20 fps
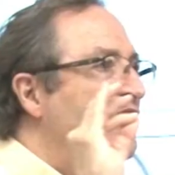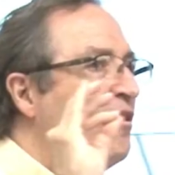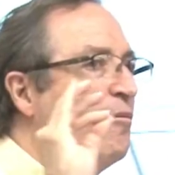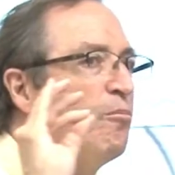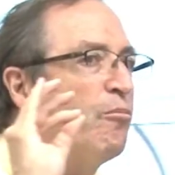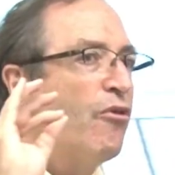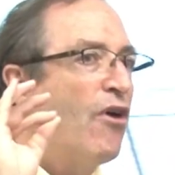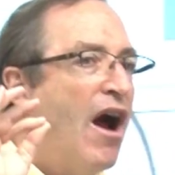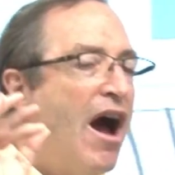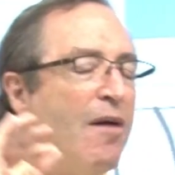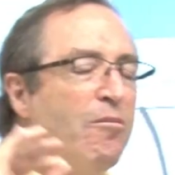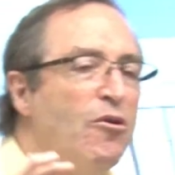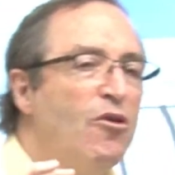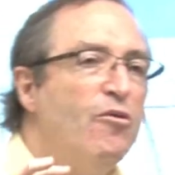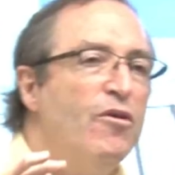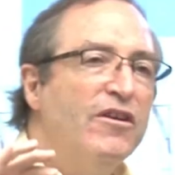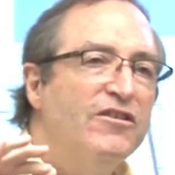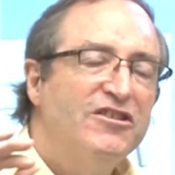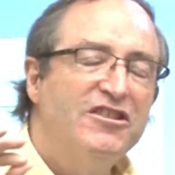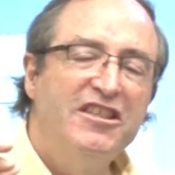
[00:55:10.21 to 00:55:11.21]
The problem
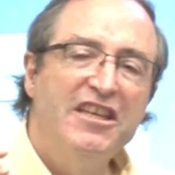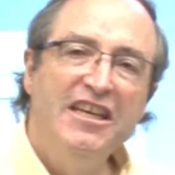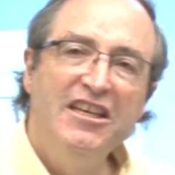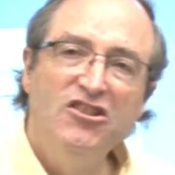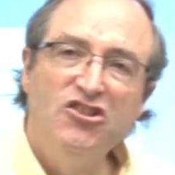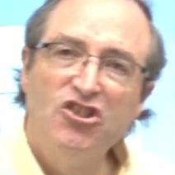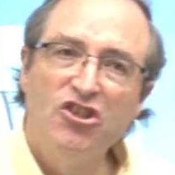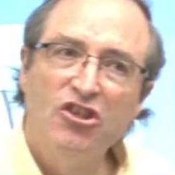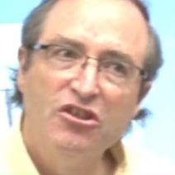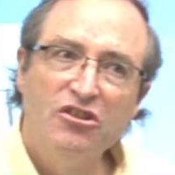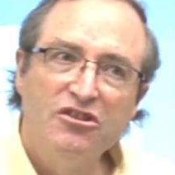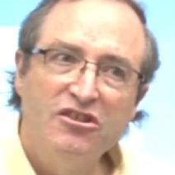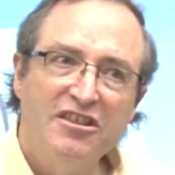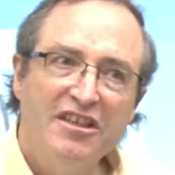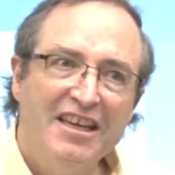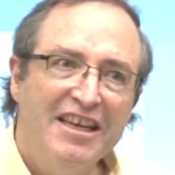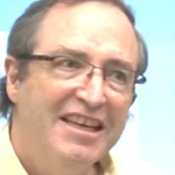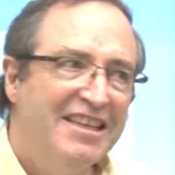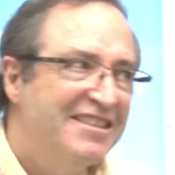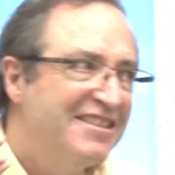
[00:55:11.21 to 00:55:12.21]
with seizures
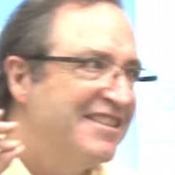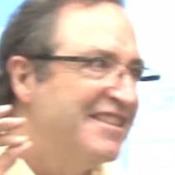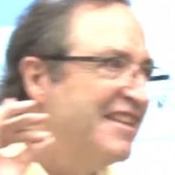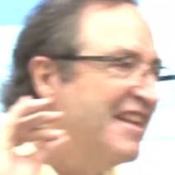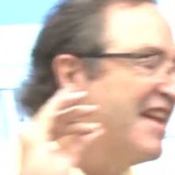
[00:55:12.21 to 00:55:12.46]
is